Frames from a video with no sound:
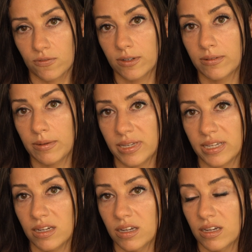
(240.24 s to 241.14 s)
for
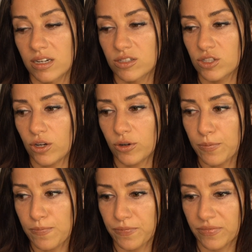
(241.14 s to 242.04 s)
women.
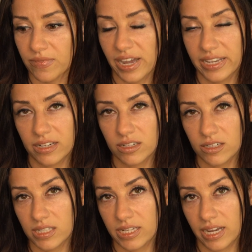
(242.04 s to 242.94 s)
So I can
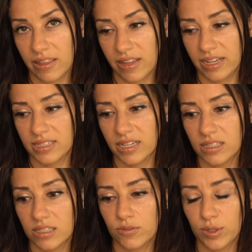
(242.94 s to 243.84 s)
understand that
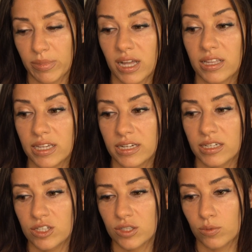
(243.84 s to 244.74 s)
sense of rebellion
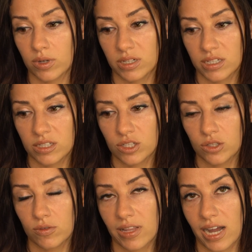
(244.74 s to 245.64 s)
and just wanting
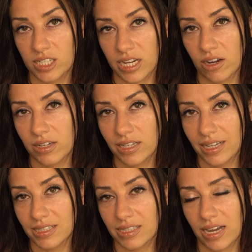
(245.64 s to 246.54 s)
to lash out
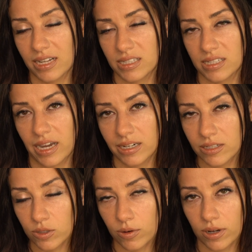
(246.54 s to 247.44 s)
against that
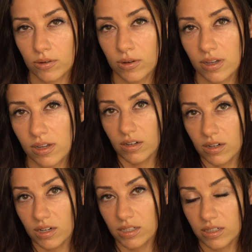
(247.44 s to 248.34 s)
status quo.
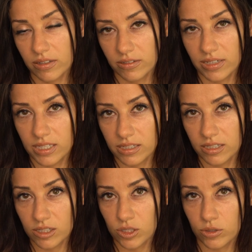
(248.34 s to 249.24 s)
Another reason
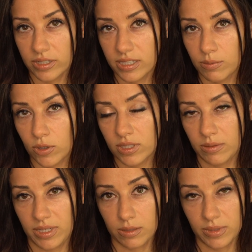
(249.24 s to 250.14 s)
her story spoke
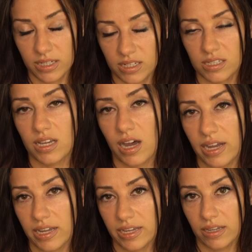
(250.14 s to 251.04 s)
to me is because
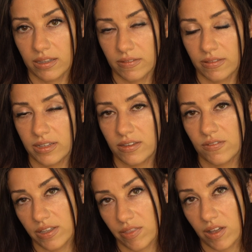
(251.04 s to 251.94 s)
I live
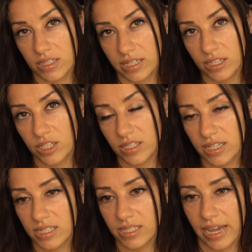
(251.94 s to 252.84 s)
in Los
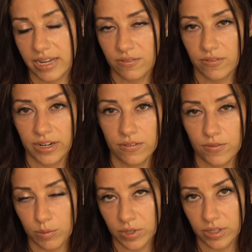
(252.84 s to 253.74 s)
Angeles and I'm very
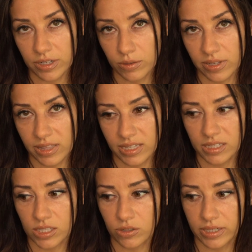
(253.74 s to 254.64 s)
familiar with
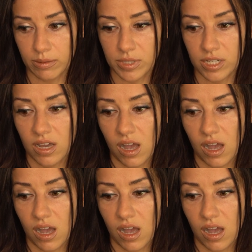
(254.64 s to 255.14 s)
this script